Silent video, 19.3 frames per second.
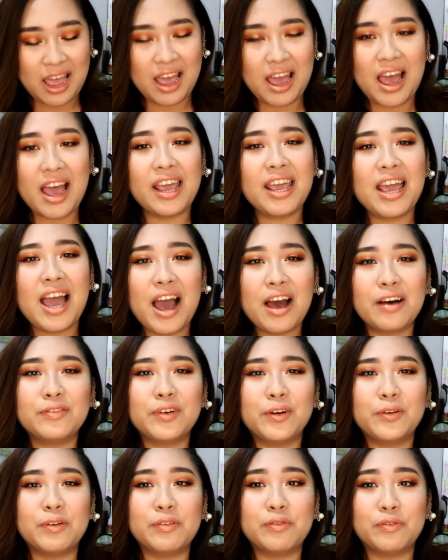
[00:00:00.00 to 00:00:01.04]
I have
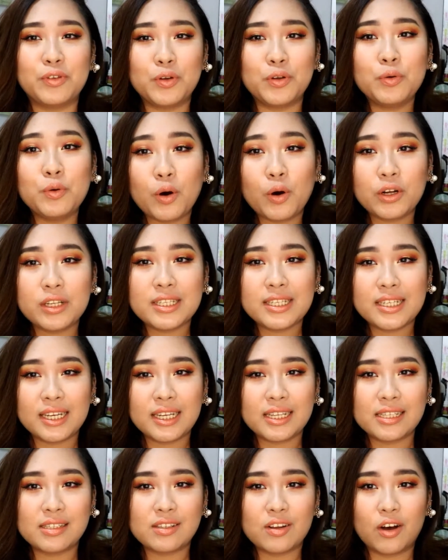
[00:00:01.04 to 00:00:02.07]
a review on
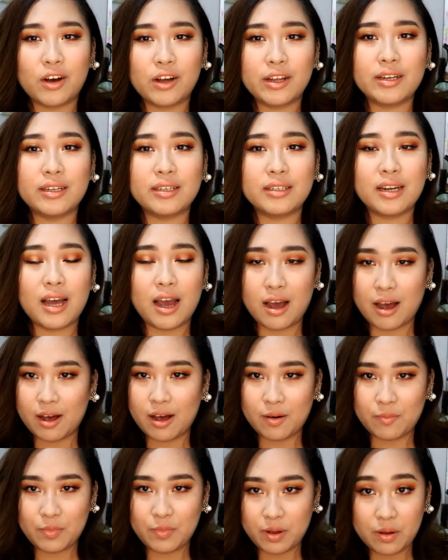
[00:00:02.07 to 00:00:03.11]
this on
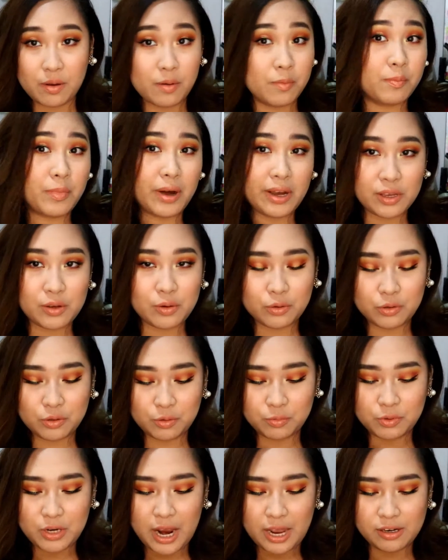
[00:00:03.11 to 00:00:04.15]
my YouTube
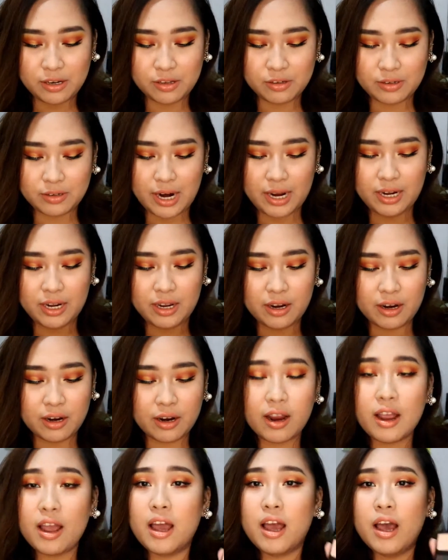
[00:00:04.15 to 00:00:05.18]
channel right here,
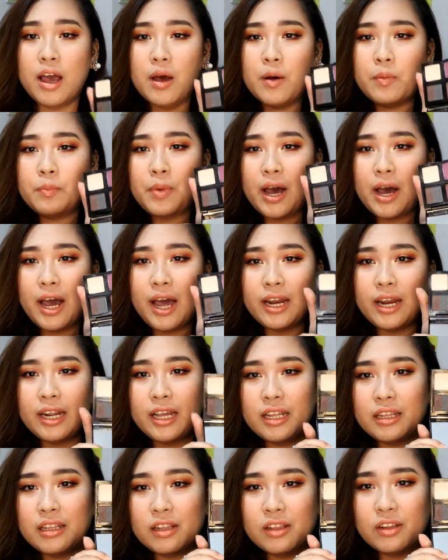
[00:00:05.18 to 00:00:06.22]
but
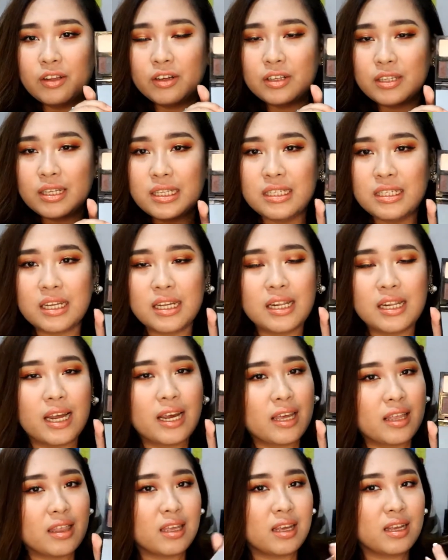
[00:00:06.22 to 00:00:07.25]
it looks
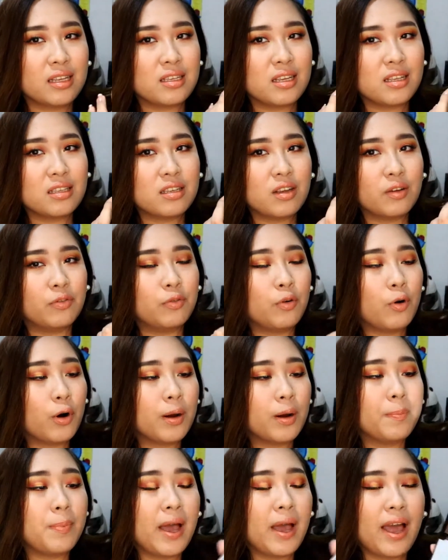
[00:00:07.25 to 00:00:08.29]
like this. It's a
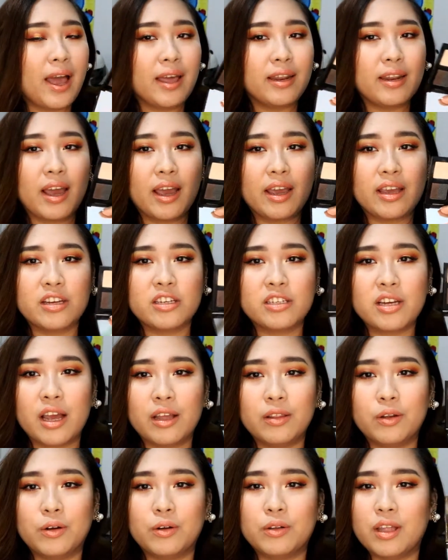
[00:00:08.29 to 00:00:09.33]
4-pan
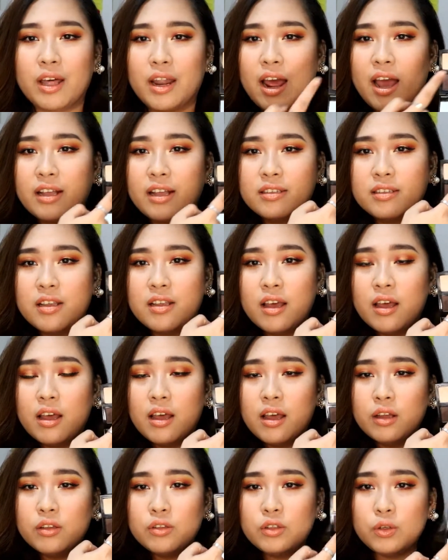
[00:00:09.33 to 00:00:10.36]
eyeshadow that has
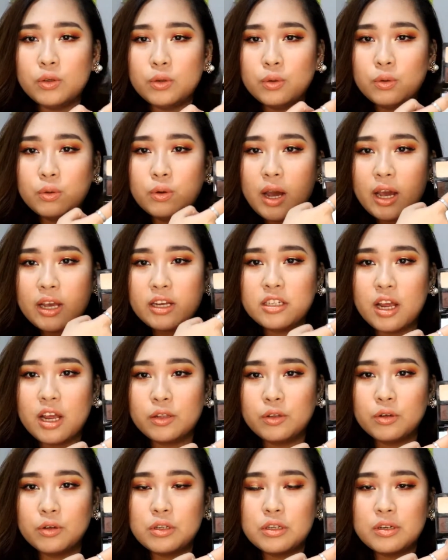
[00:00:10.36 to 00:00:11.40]
two
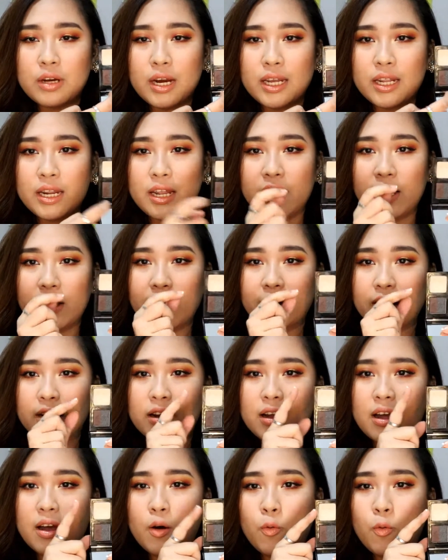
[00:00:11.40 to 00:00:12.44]
eyeshadows right
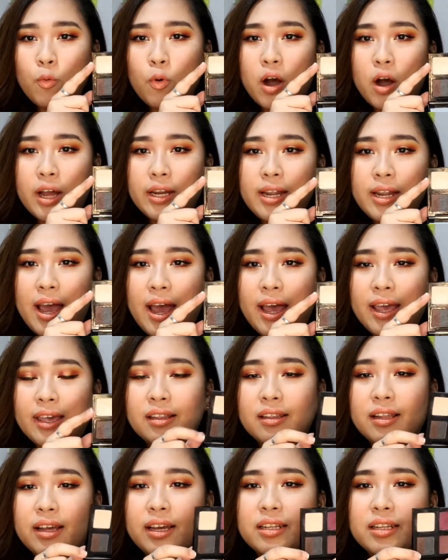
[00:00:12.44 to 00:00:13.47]
here, one
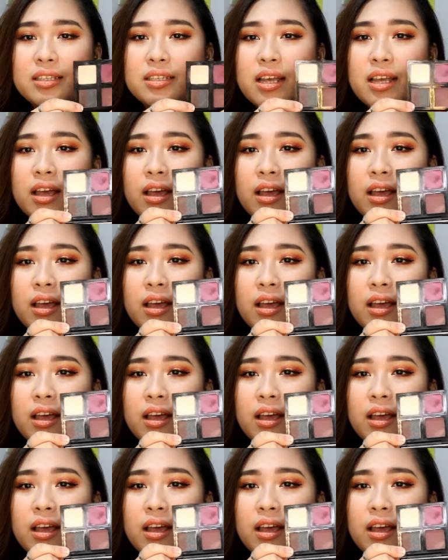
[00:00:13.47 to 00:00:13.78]
highlight,